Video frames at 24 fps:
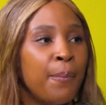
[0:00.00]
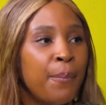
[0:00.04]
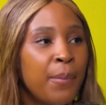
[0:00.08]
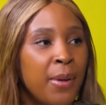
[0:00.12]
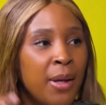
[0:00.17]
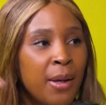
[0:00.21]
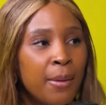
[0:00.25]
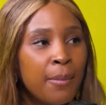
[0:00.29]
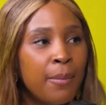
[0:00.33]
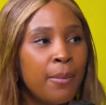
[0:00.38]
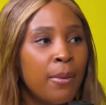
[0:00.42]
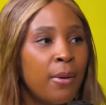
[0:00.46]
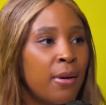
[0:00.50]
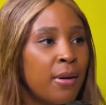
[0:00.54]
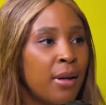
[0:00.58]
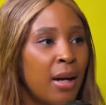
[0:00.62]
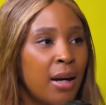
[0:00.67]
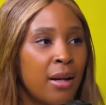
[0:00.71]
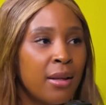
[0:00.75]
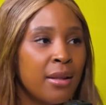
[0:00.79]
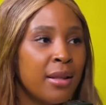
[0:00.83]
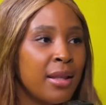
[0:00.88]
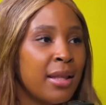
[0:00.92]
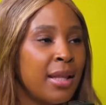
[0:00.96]
people
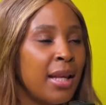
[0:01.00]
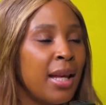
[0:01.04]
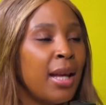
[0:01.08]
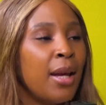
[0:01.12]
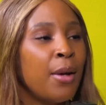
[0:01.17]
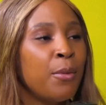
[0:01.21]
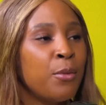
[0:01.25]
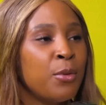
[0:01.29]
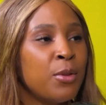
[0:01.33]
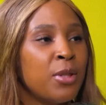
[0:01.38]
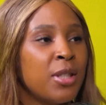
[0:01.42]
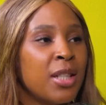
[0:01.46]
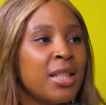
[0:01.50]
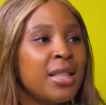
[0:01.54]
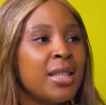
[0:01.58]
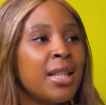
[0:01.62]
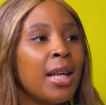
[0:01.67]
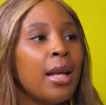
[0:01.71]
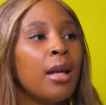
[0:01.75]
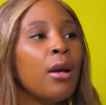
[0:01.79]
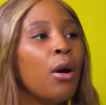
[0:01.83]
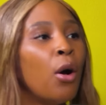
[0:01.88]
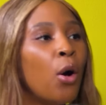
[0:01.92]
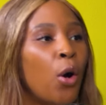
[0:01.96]
out there will just
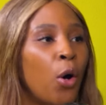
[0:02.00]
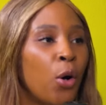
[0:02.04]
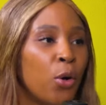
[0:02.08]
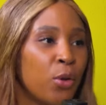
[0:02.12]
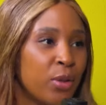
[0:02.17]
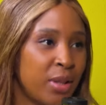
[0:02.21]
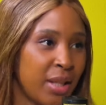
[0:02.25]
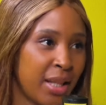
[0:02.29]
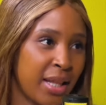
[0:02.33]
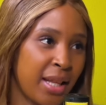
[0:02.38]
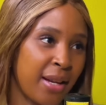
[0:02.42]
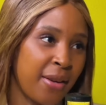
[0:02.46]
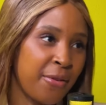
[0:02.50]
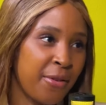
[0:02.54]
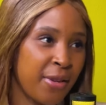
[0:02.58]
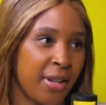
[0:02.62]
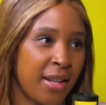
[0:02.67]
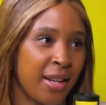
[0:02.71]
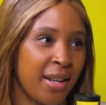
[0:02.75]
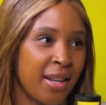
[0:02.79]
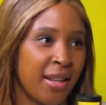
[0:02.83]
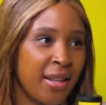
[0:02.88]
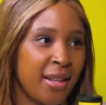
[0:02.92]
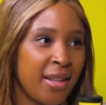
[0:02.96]
say, oh, South
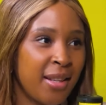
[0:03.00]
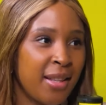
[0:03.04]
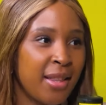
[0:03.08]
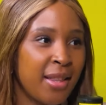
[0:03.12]
Africa.